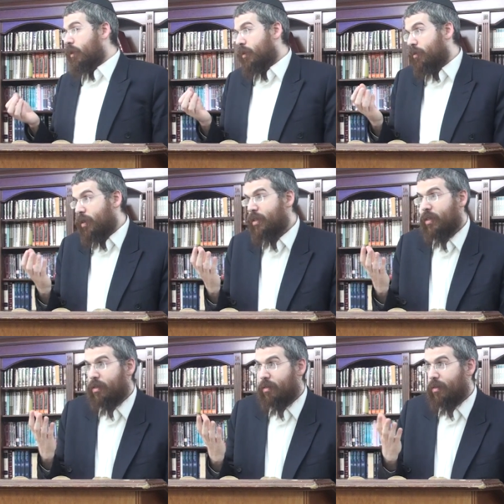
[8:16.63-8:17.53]
So this
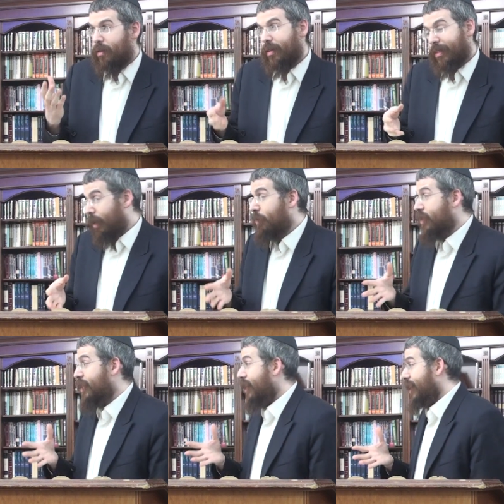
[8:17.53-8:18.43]
is, the Rebbe
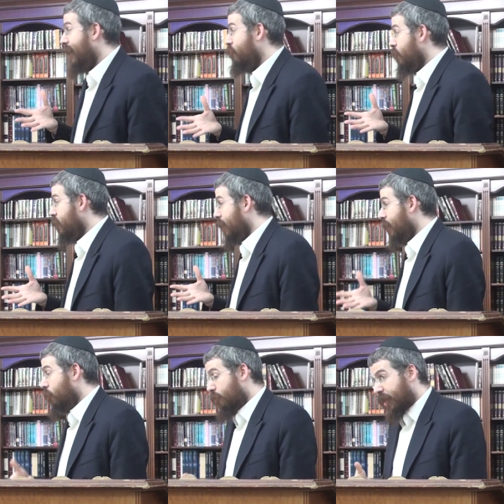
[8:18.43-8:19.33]
doesn't say Taicho is
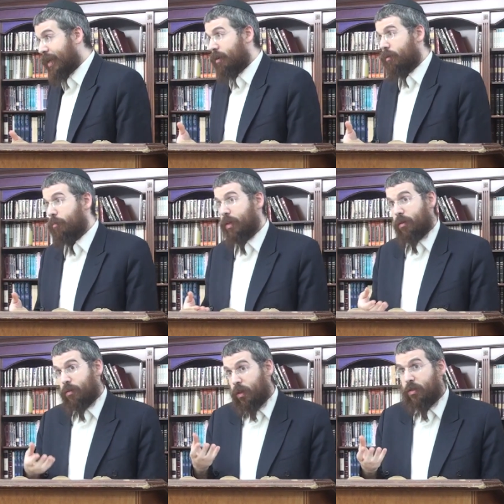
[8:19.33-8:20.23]
clearly over here, but
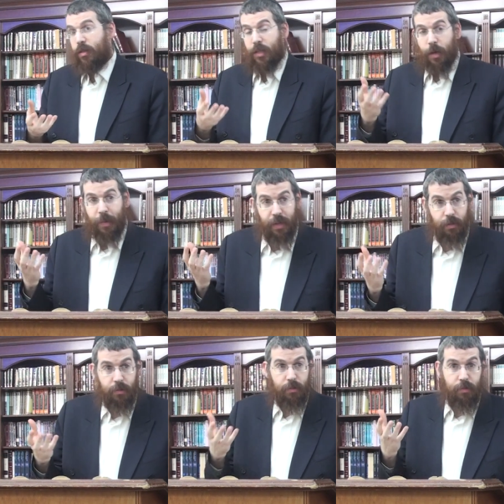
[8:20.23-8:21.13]
das is, I mean,
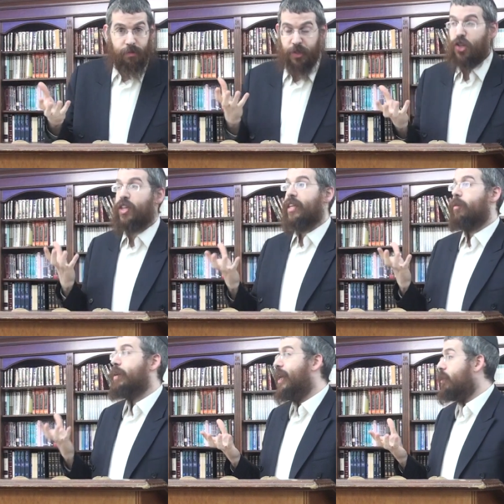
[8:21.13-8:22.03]
was steht
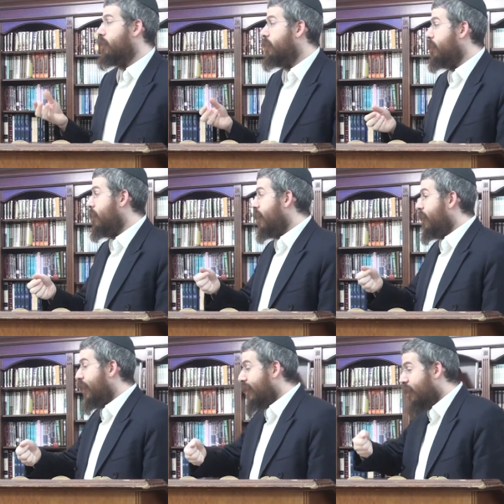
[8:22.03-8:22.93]
überall?
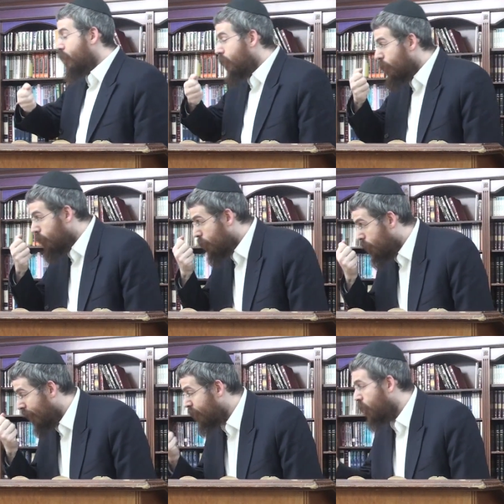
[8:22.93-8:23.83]
That the
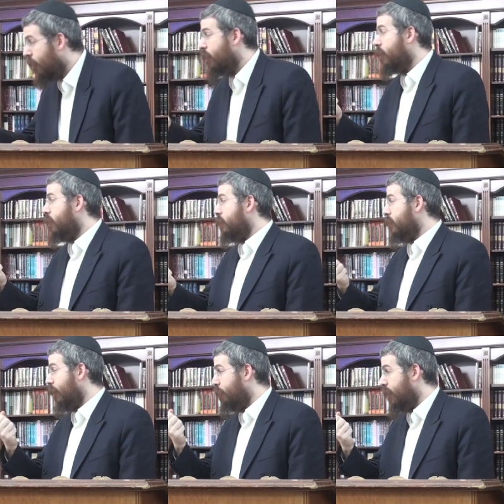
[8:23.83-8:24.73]
Matore
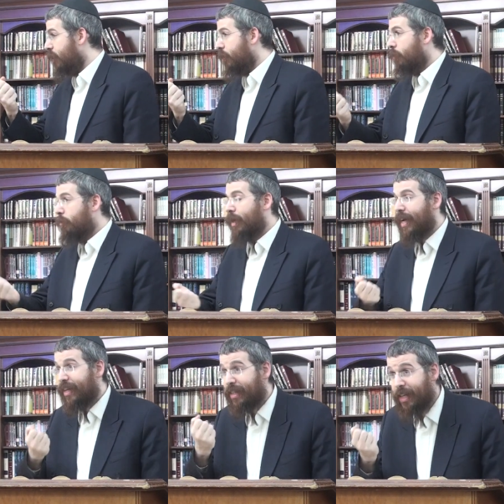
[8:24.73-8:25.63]
Sabri,
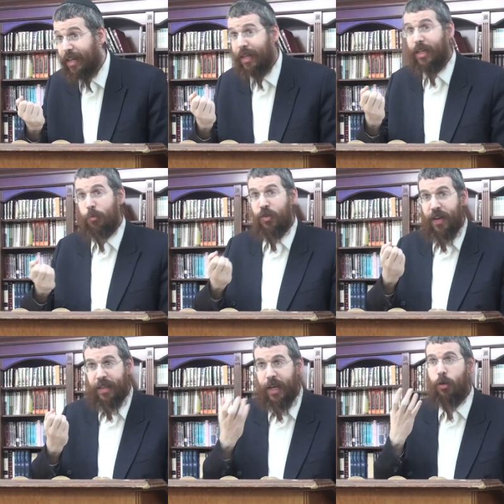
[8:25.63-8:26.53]
Melachatchila is
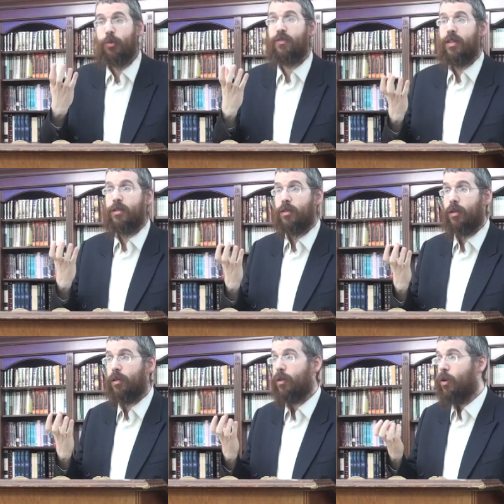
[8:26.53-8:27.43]
B'shul HaTeiru, B'shul
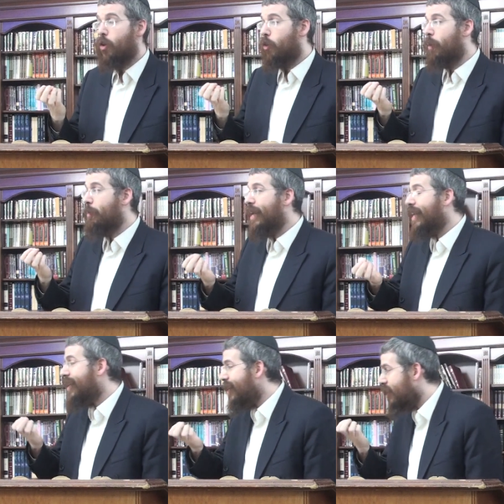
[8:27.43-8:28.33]
Yisrael, and
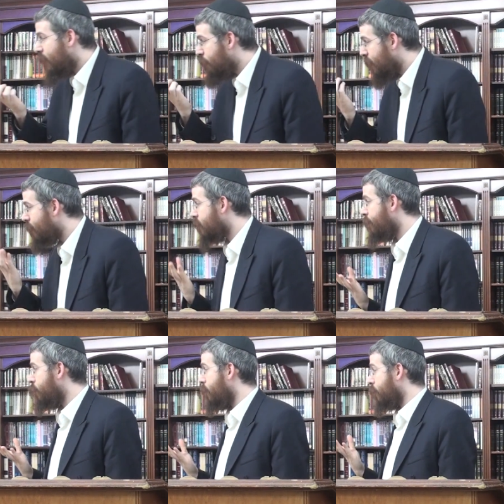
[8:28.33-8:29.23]
Mamele, he is the Pnimius
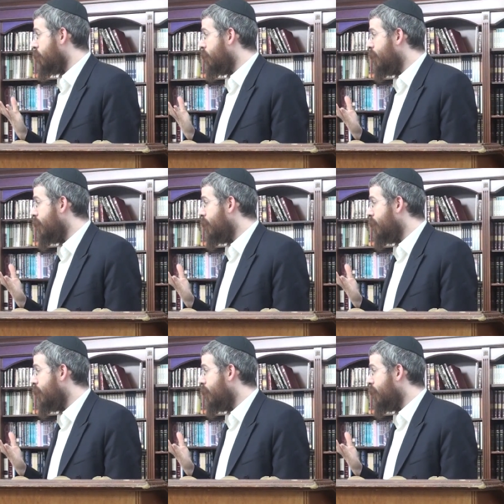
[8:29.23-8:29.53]
of the world.